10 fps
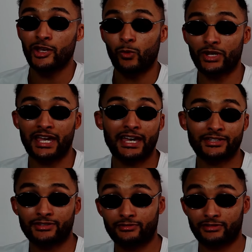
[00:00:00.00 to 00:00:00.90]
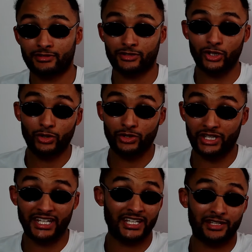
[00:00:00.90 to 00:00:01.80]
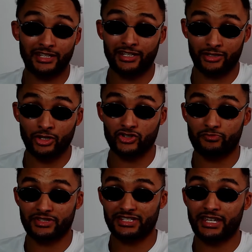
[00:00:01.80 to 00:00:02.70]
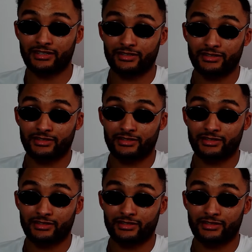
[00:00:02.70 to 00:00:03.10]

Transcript: would have had dude in hundred percent